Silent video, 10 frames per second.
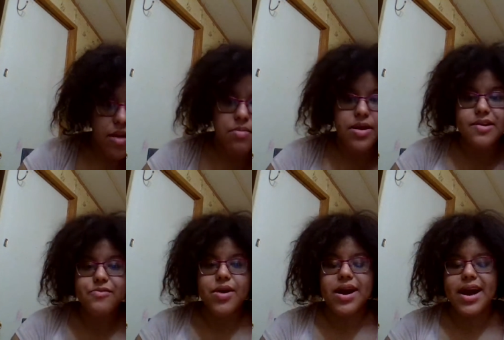But
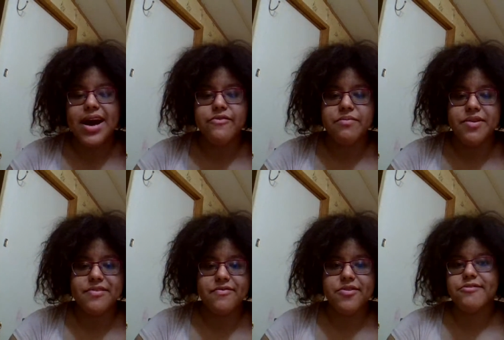that's what I got from
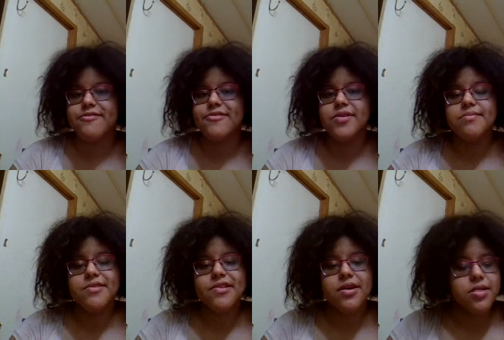this verse to sum
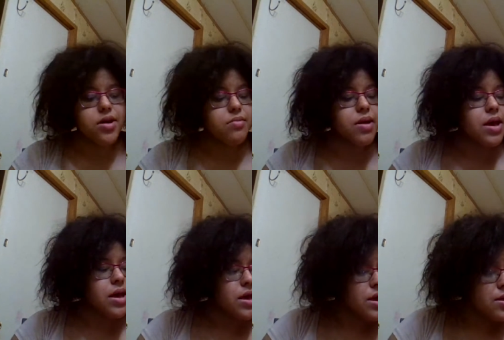this all up.
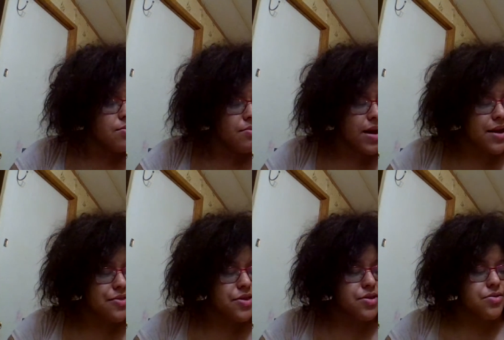
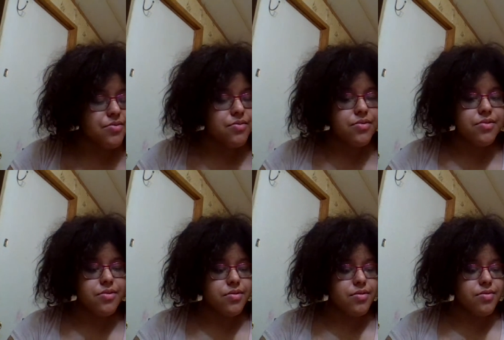Matthew,
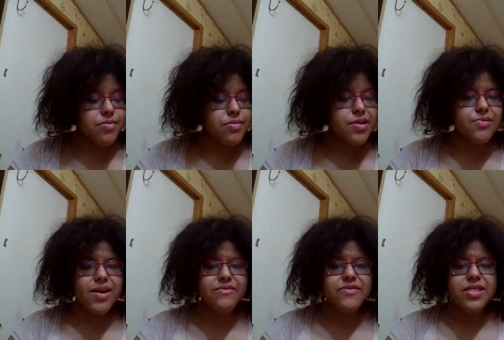that's what
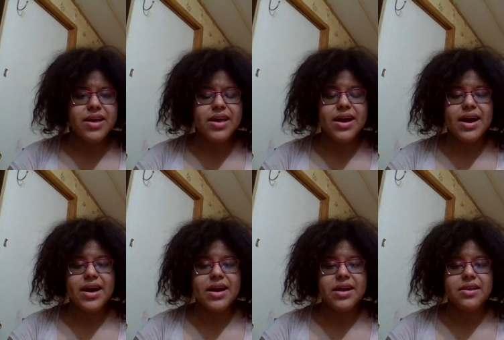I feel like
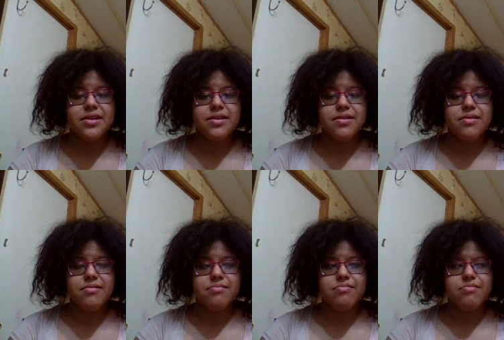God
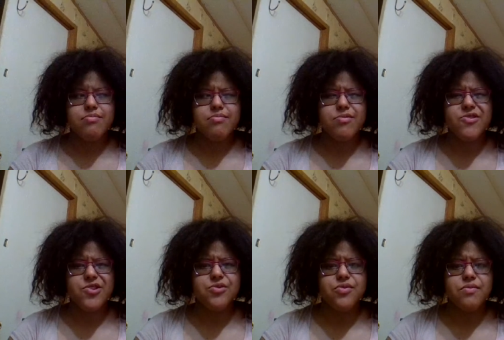
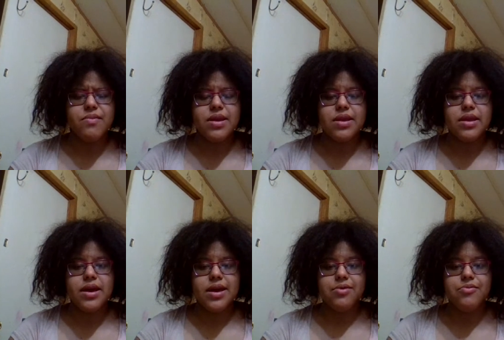showed me
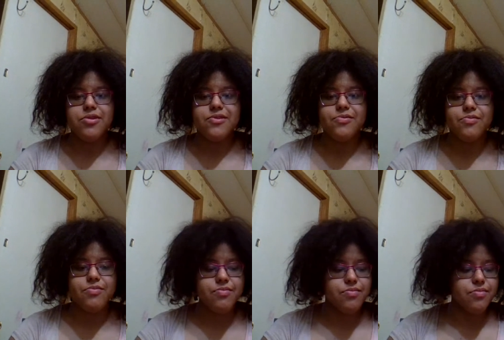tonight was
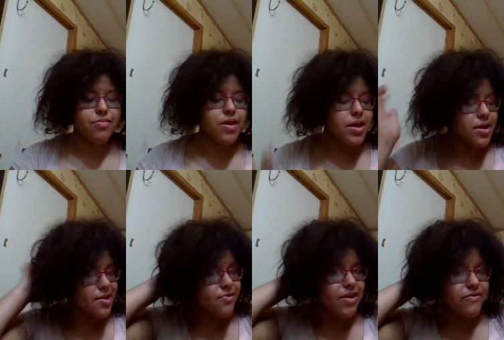
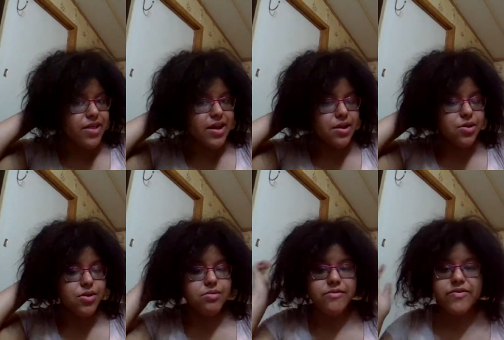and so I feel like the
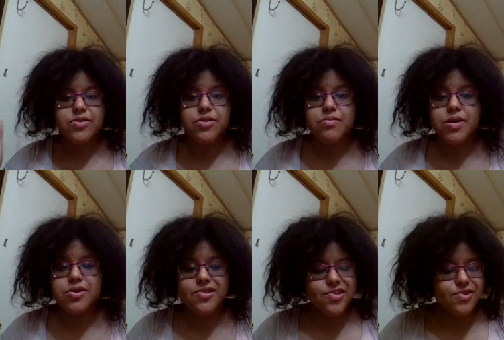Lord revealed to me
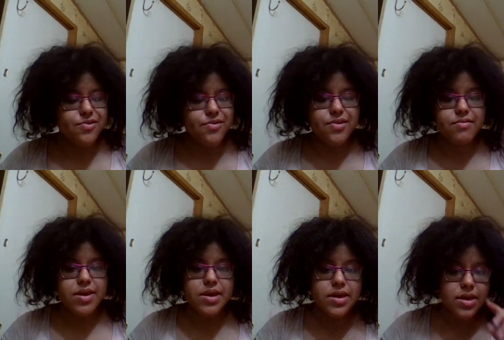or showed to
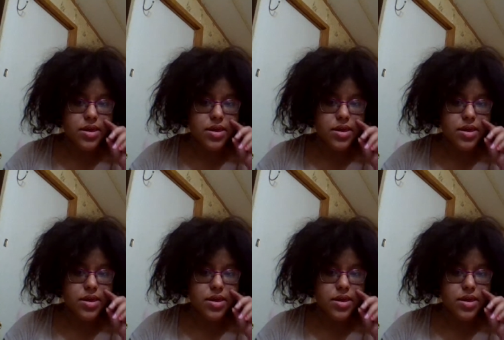me.